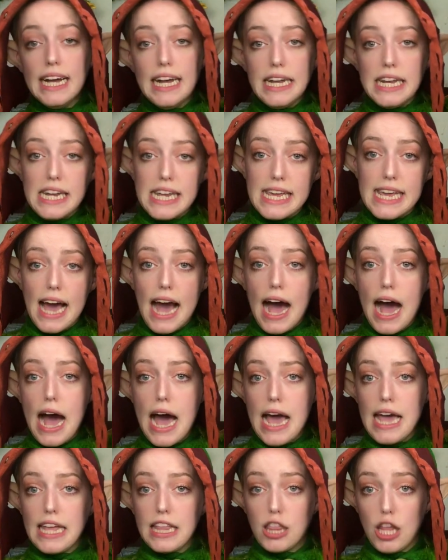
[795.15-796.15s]

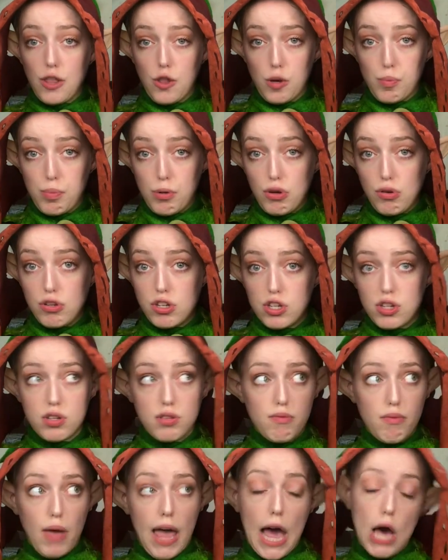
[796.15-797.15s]
knee-high leather boots
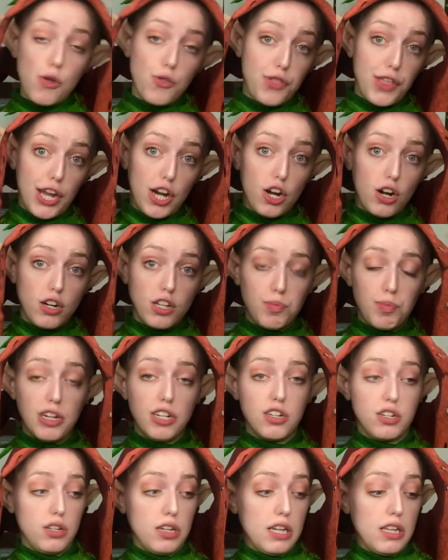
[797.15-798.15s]
out there,
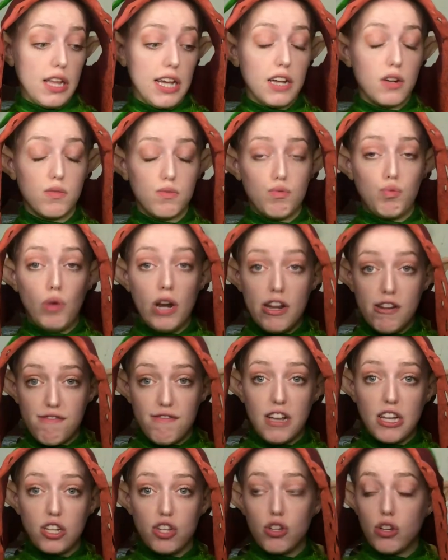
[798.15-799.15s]
especially like
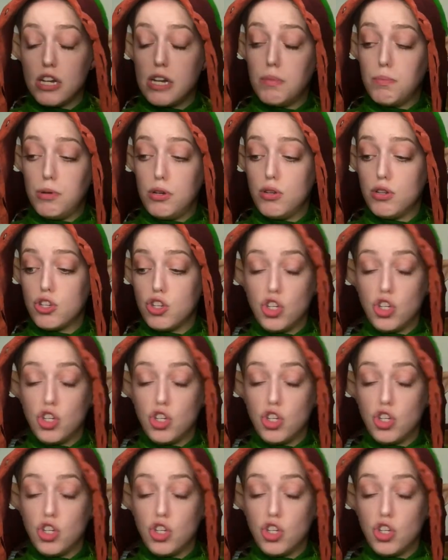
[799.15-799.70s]
RenFest looking boots.